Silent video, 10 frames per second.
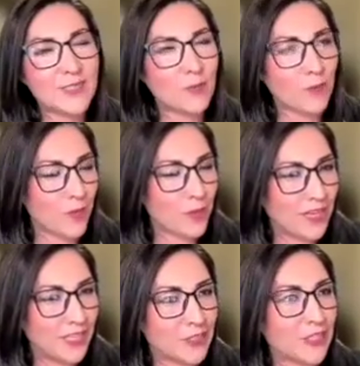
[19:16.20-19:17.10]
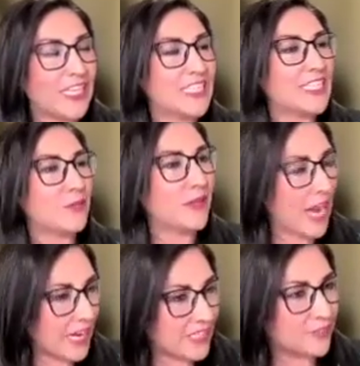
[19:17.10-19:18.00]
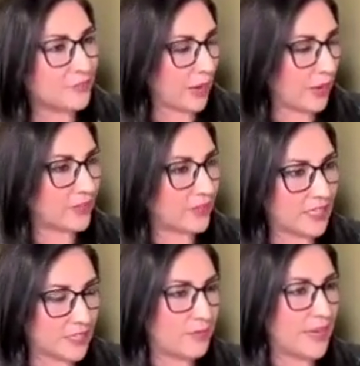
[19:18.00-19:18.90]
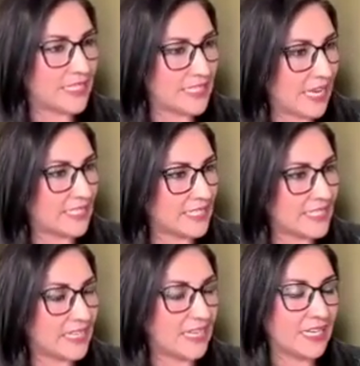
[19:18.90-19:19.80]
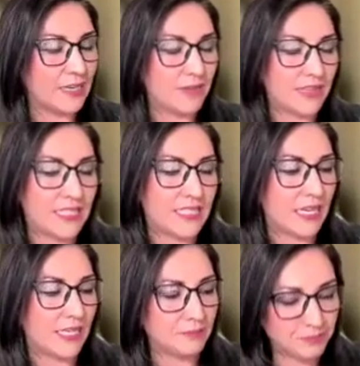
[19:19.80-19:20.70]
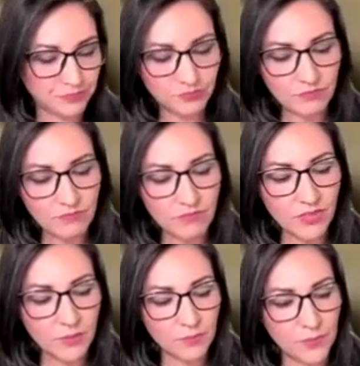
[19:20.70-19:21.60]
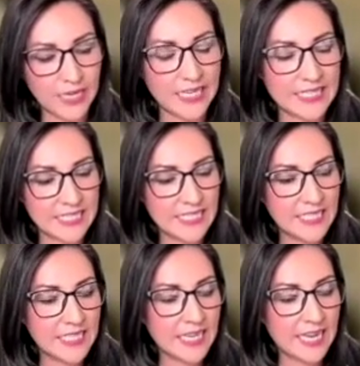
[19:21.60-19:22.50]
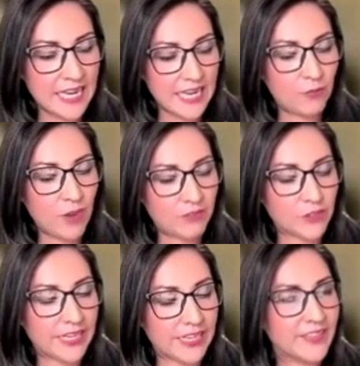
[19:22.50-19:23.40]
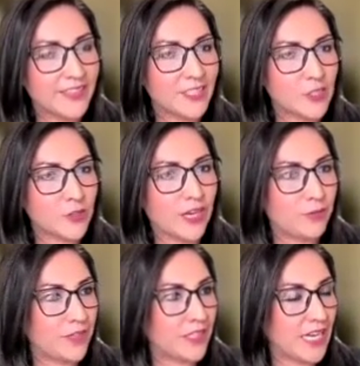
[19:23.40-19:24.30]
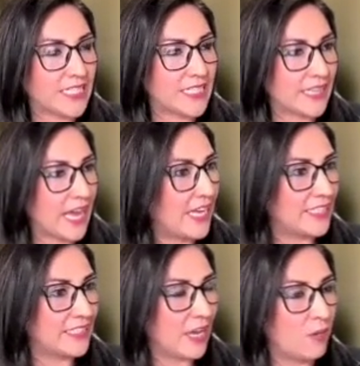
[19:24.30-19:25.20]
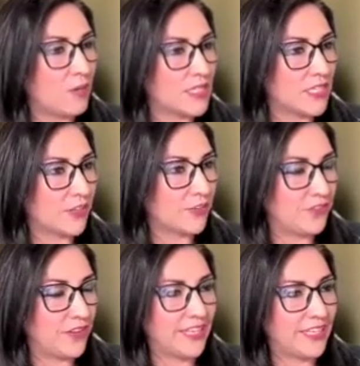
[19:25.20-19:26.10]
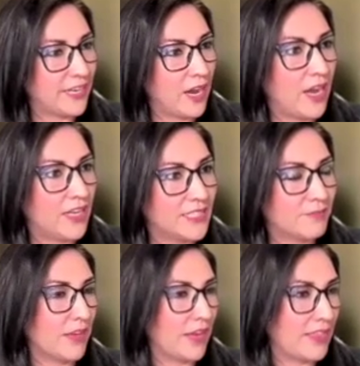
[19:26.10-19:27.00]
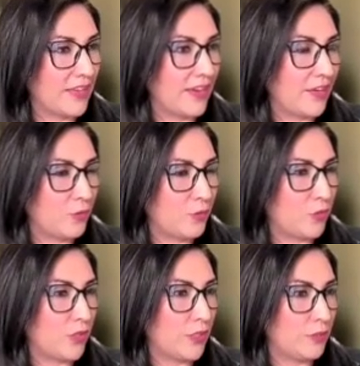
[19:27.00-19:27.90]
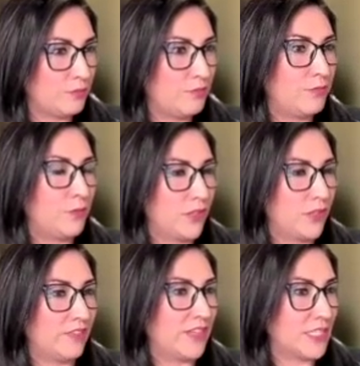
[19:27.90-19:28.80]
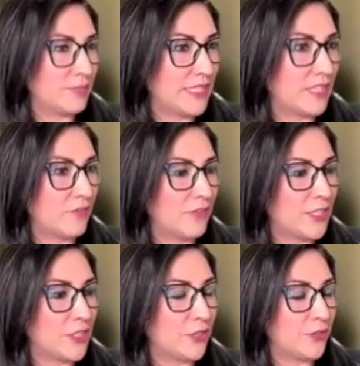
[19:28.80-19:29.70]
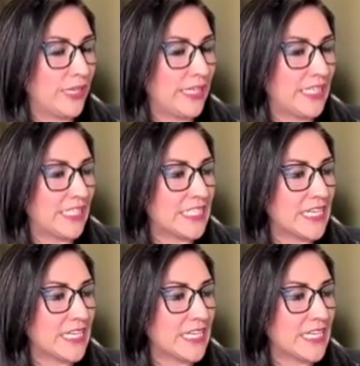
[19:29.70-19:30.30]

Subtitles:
a wealth manager, and so it kind of paralleled and made sense at the time. But after getting in the industry, I realized that wasn't a good fit and not something I think I could really fully invest myself into. And